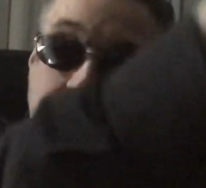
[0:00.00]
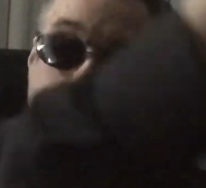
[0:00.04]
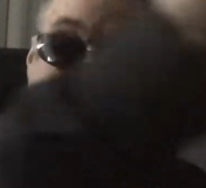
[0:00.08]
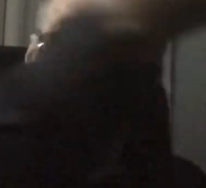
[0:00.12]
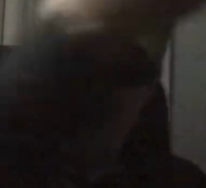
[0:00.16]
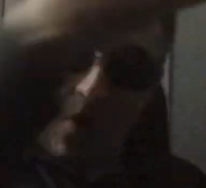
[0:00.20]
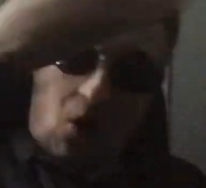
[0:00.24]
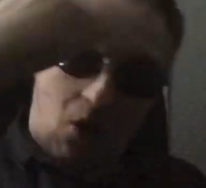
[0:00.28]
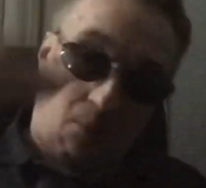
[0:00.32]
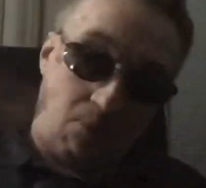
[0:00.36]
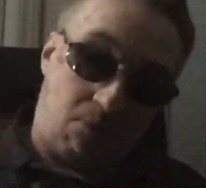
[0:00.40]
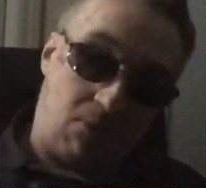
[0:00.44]

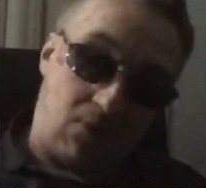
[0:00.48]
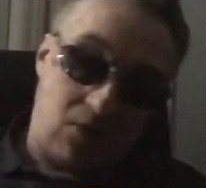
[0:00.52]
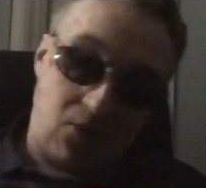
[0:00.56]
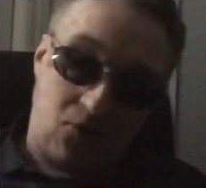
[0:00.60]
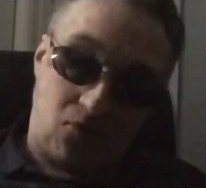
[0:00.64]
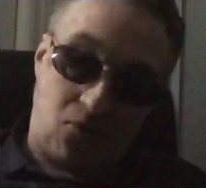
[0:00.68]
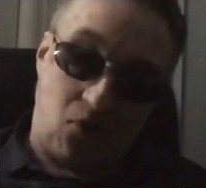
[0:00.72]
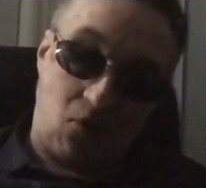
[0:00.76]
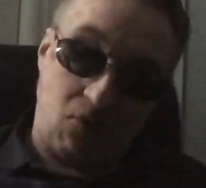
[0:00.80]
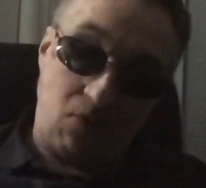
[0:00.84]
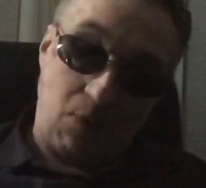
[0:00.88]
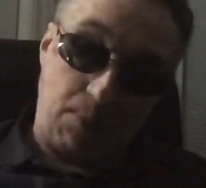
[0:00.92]
from
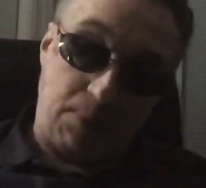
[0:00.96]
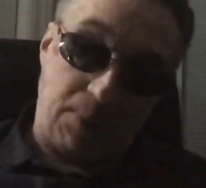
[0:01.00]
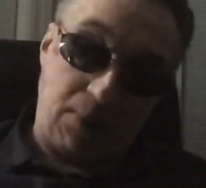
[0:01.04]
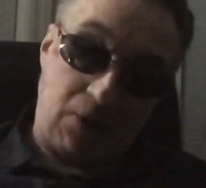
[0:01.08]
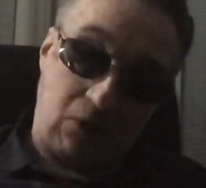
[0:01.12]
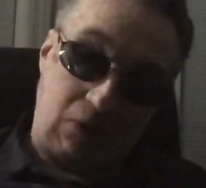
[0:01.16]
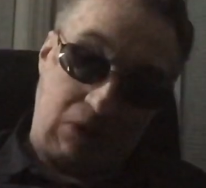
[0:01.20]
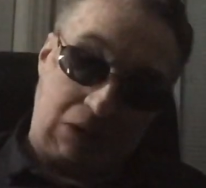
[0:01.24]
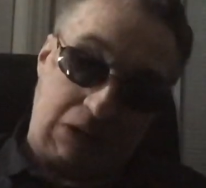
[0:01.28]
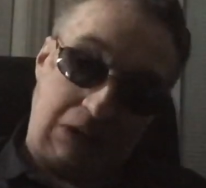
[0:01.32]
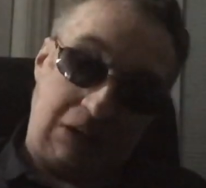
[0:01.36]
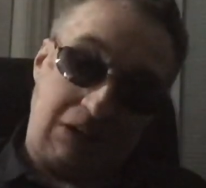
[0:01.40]
the
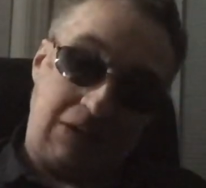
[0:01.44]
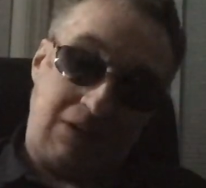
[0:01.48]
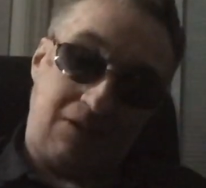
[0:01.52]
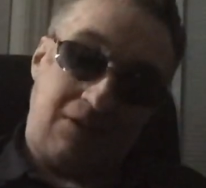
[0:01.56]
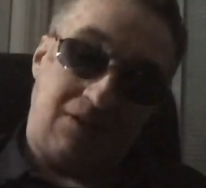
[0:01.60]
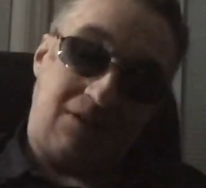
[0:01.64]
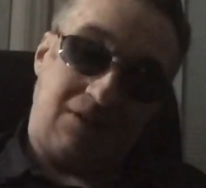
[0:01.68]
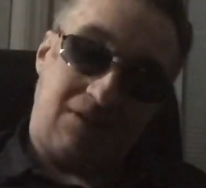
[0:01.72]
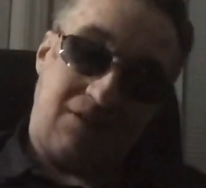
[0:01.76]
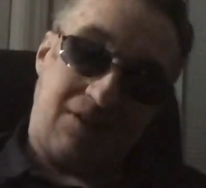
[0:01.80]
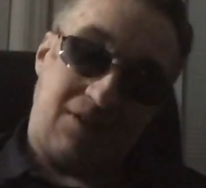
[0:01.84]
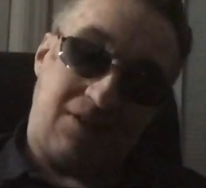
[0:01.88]
building,
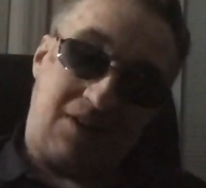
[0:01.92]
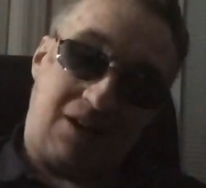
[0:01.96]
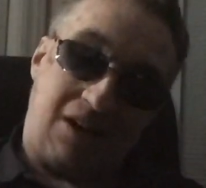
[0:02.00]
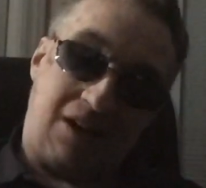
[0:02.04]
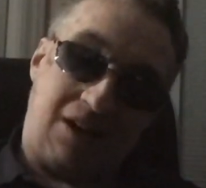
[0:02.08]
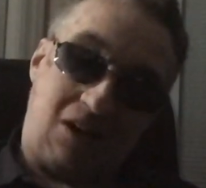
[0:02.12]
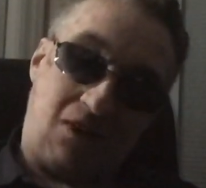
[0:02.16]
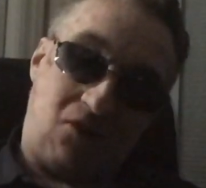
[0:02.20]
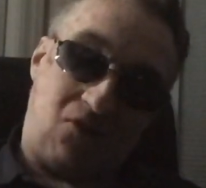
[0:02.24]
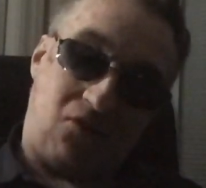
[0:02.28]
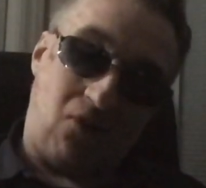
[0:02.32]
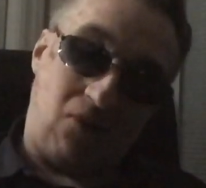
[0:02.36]

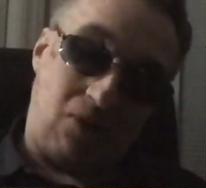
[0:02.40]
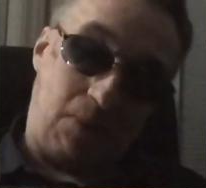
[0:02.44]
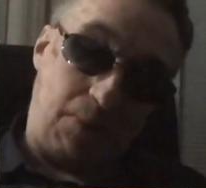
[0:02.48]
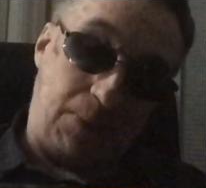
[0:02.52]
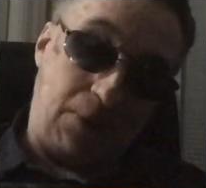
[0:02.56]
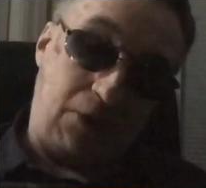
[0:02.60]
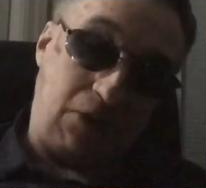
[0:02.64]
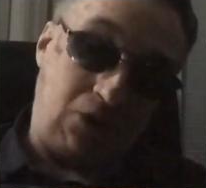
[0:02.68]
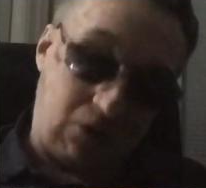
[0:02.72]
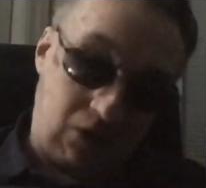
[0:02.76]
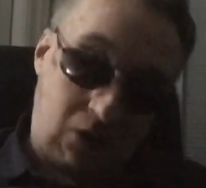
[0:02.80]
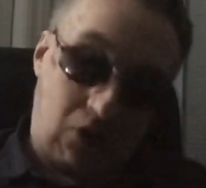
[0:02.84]

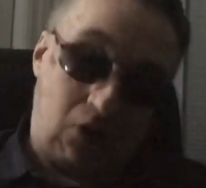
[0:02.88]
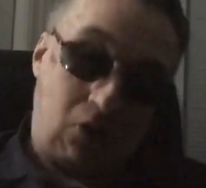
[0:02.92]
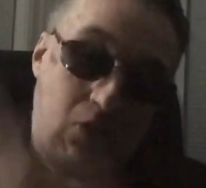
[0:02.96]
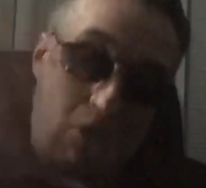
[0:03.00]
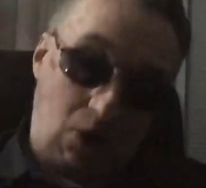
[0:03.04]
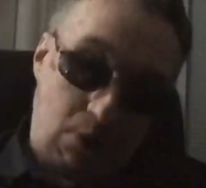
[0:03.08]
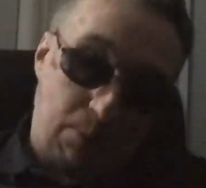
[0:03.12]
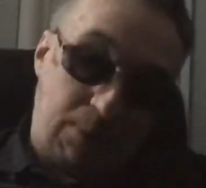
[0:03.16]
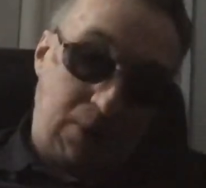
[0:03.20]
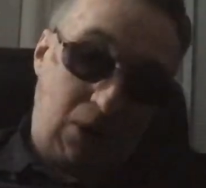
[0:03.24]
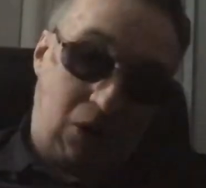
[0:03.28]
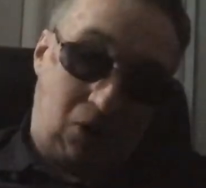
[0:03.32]
you're
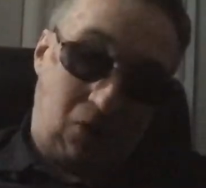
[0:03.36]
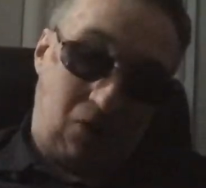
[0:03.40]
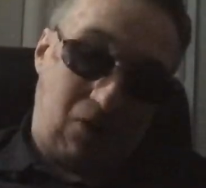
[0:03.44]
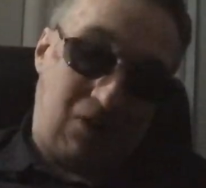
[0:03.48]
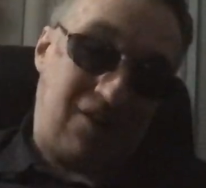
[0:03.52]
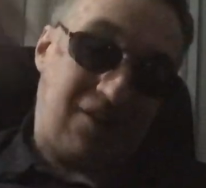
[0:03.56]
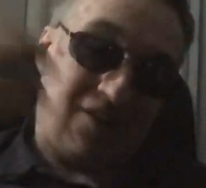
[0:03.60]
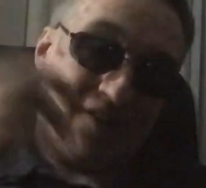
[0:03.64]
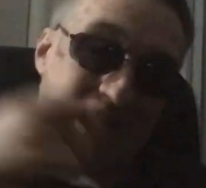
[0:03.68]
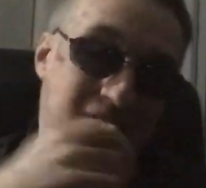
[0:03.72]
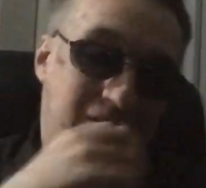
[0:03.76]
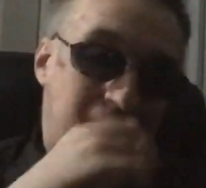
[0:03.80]
gonna build.
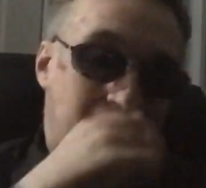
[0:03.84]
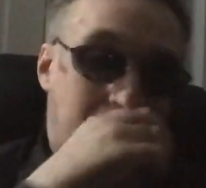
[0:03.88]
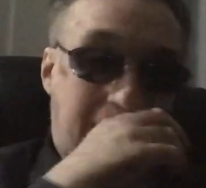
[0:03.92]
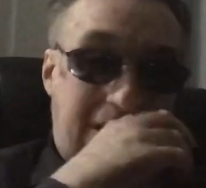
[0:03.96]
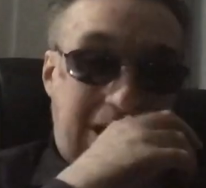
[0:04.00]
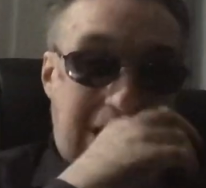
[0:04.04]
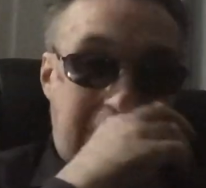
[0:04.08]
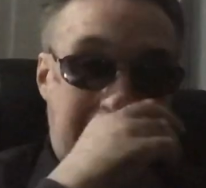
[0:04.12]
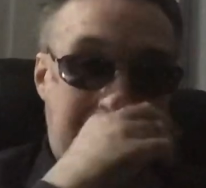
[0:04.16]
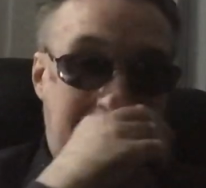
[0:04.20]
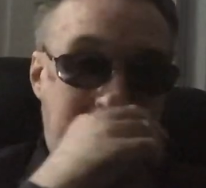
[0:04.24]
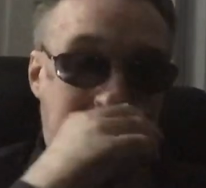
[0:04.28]

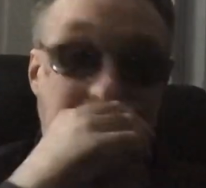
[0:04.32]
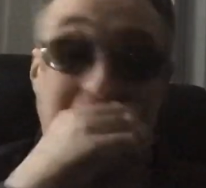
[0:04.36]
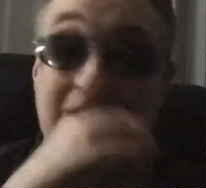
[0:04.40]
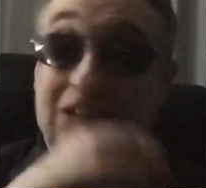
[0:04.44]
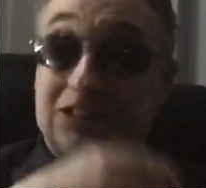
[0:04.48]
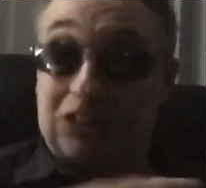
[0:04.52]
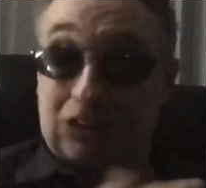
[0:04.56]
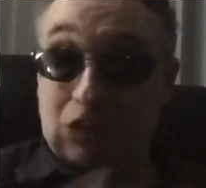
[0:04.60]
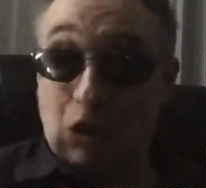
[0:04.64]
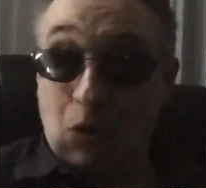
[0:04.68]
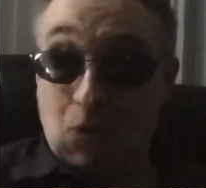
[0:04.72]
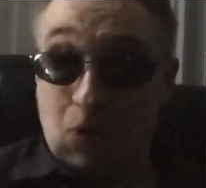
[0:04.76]

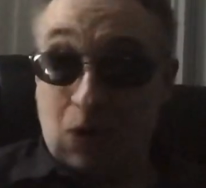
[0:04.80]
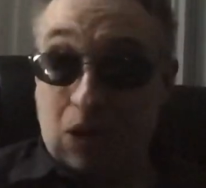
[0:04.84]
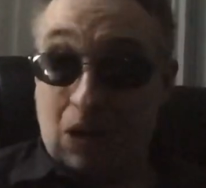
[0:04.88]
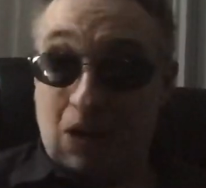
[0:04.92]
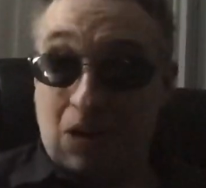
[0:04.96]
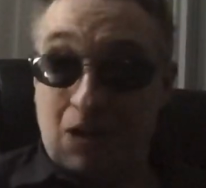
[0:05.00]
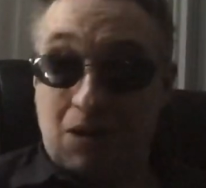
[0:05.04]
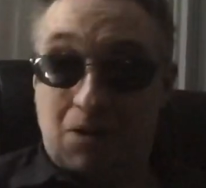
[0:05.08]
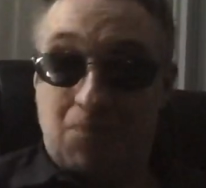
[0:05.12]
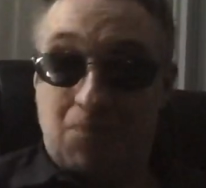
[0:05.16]
That's zoning.